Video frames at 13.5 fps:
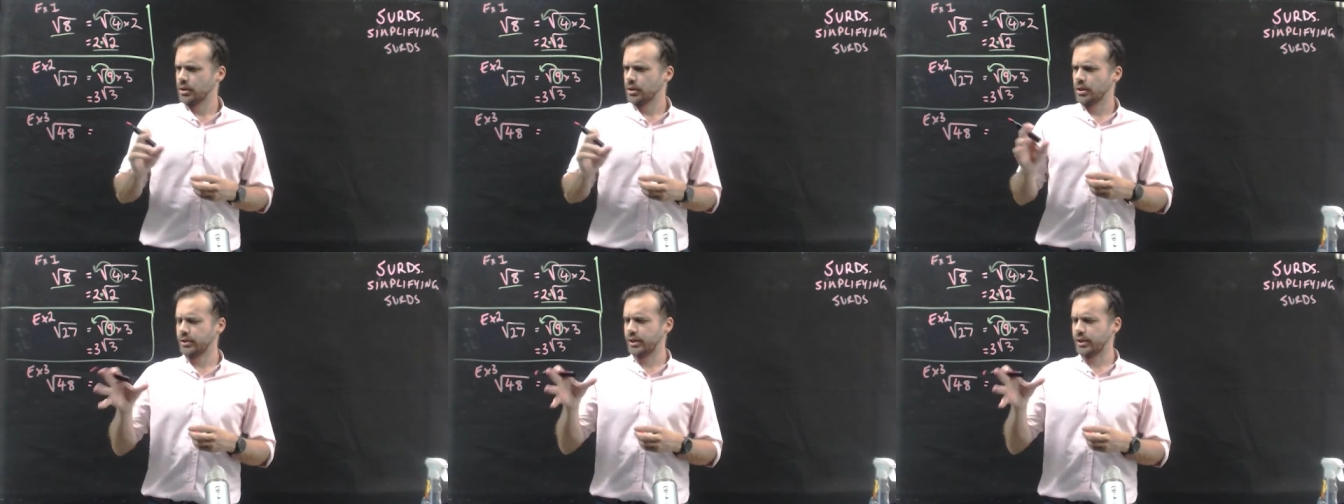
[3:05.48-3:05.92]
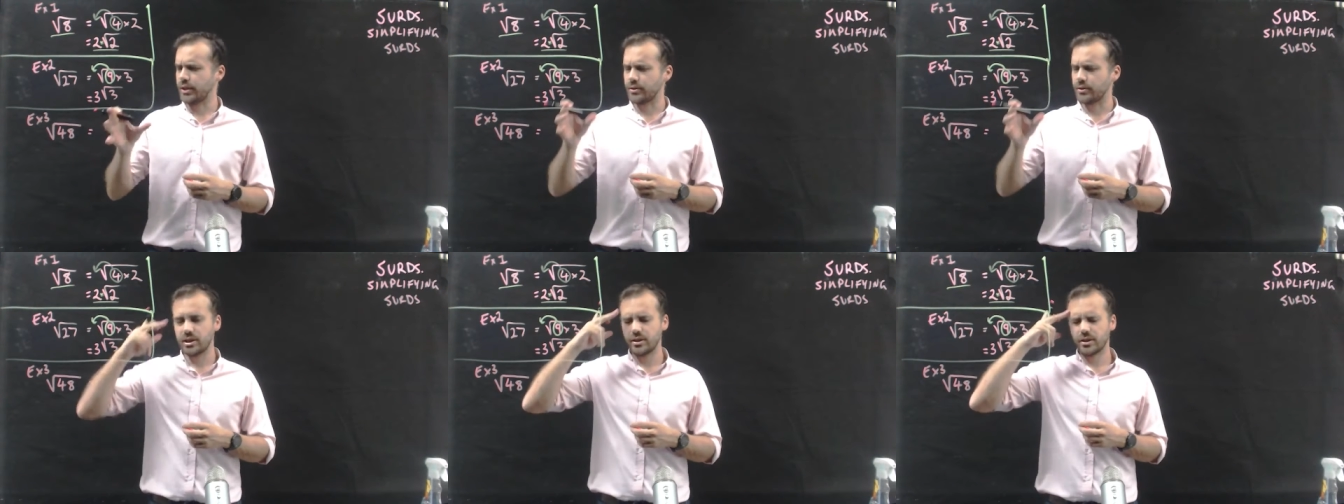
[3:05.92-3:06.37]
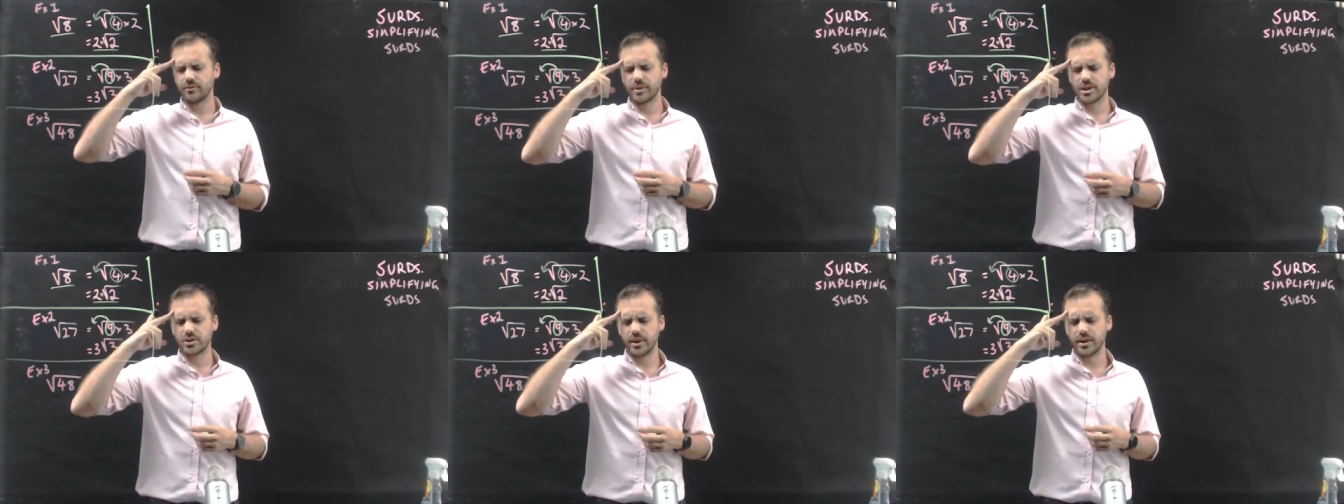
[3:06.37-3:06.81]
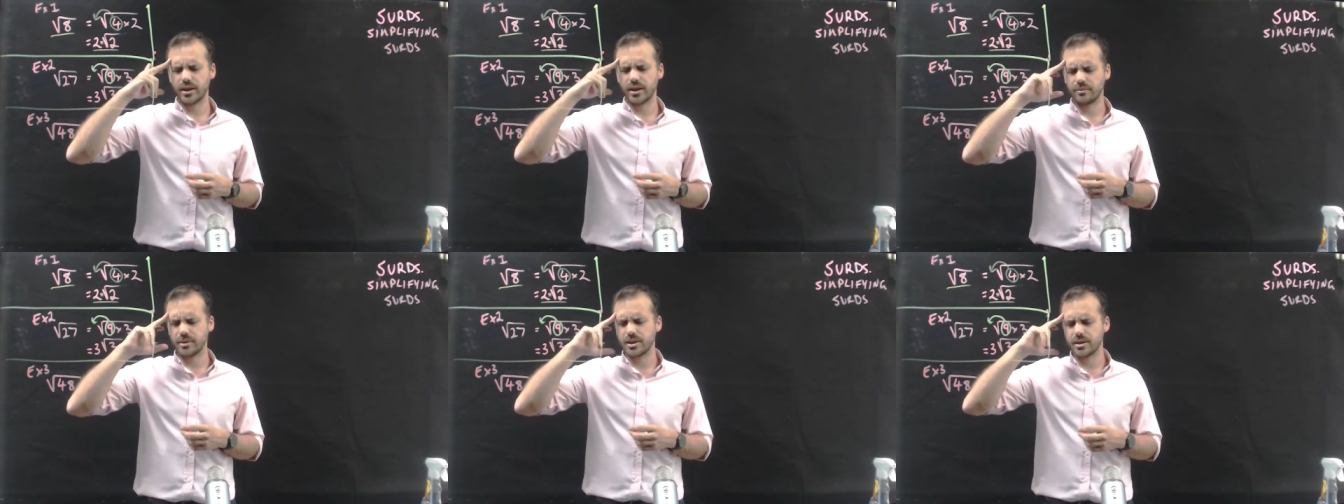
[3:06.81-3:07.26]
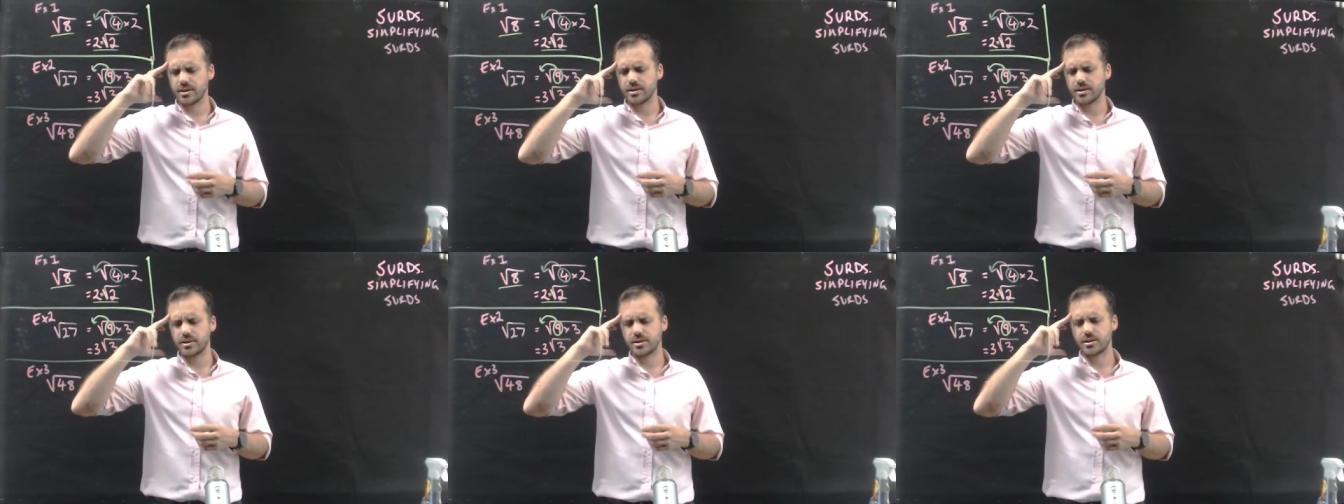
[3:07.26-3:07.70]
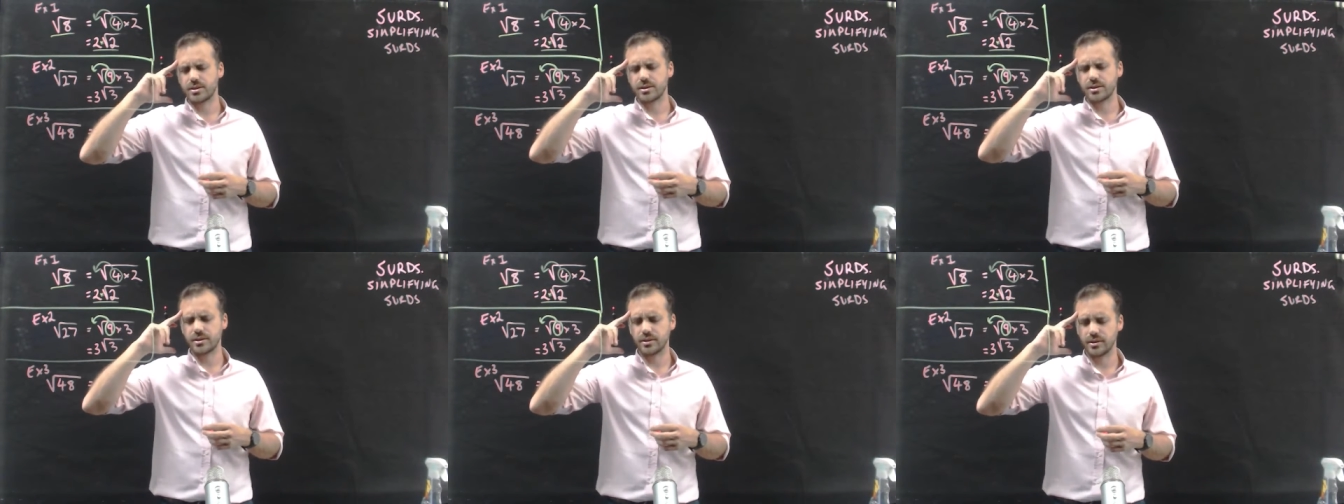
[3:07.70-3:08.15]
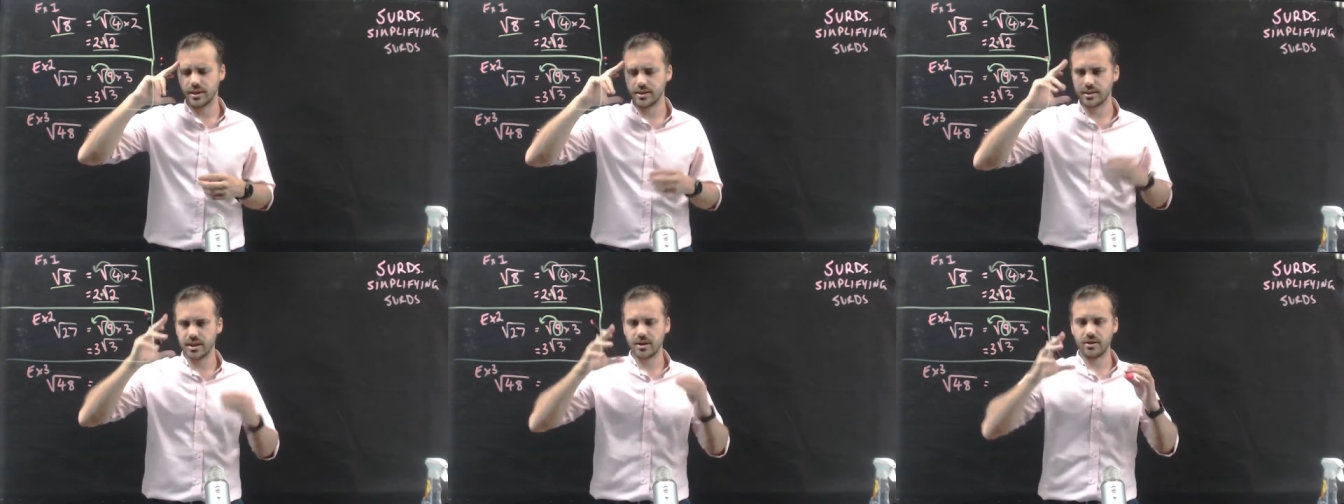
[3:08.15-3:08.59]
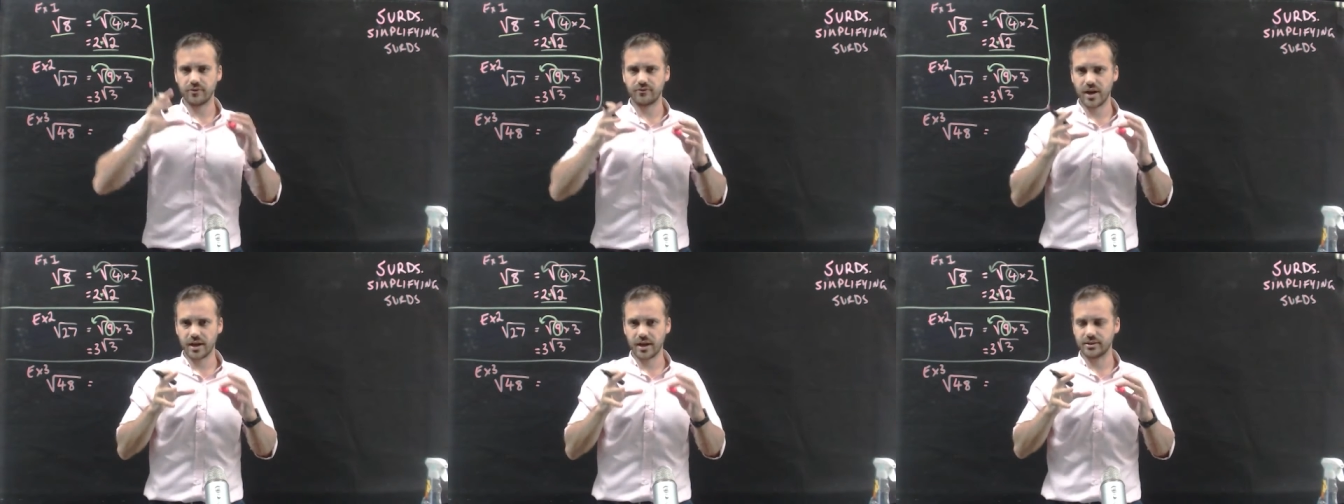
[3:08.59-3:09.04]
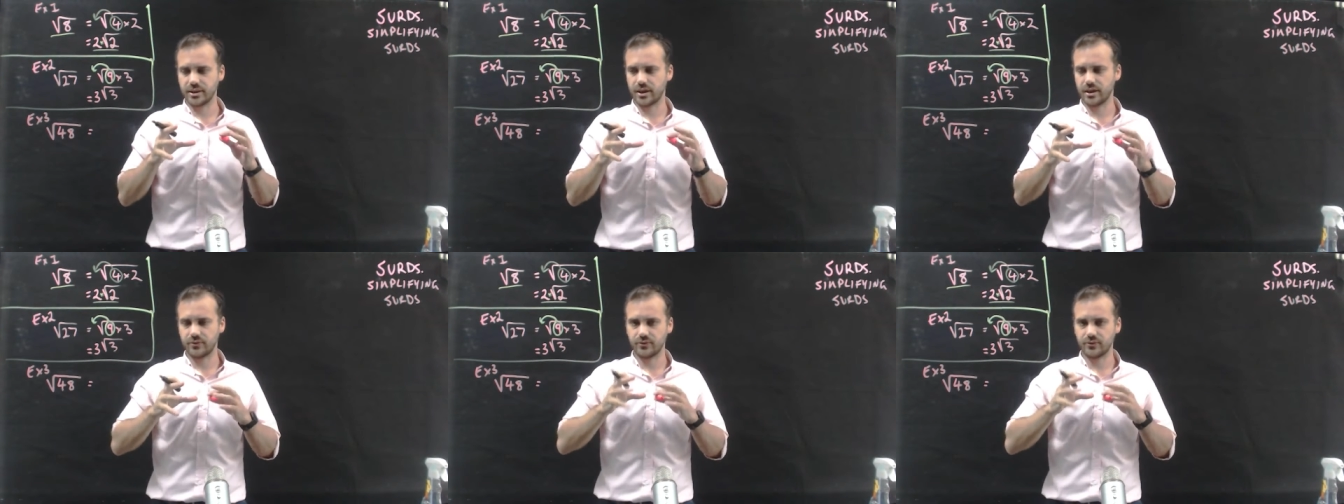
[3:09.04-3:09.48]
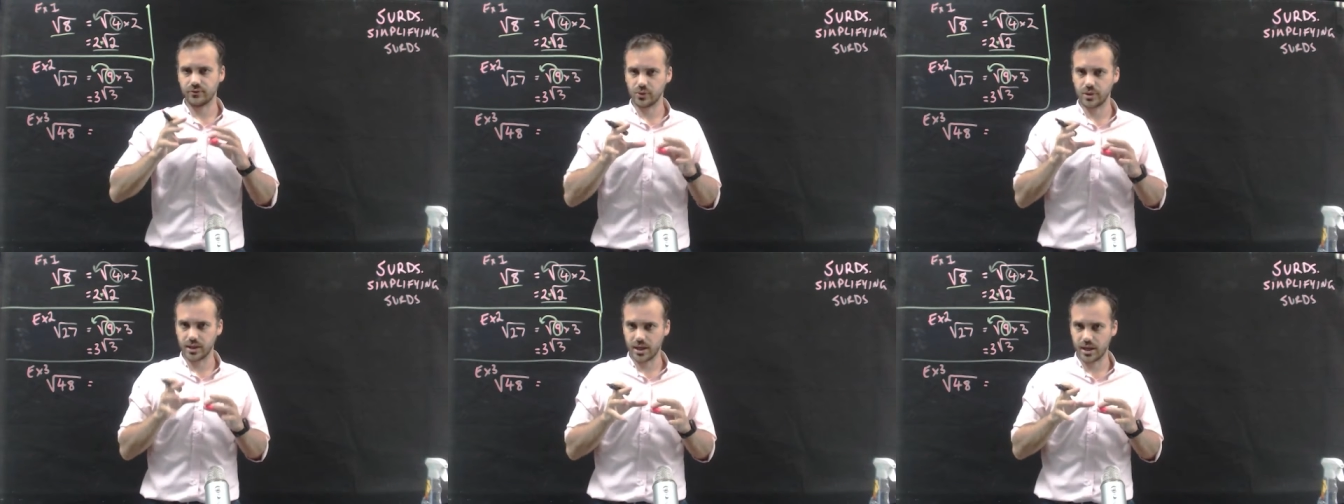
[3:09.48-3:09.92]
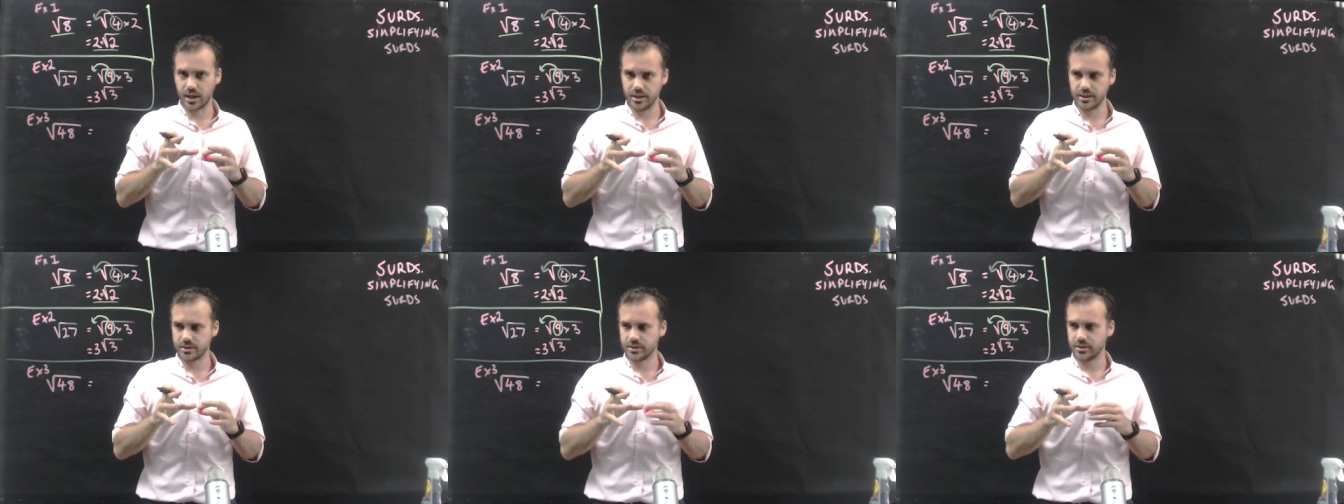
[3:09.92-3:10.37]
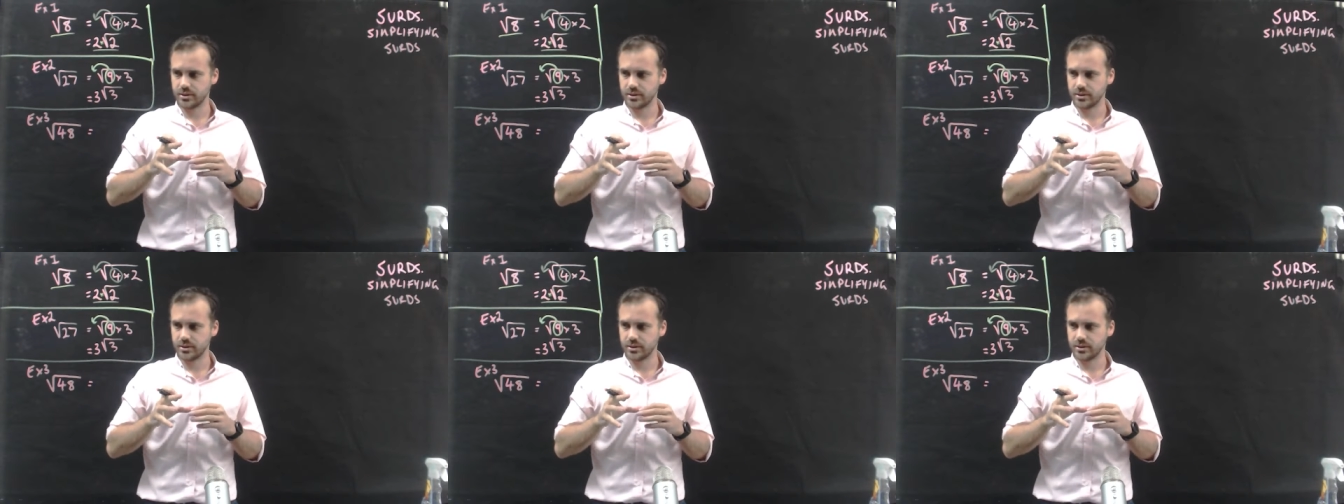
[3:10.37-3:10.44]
Okay, thinking of my square numbers, is there a factor, 48,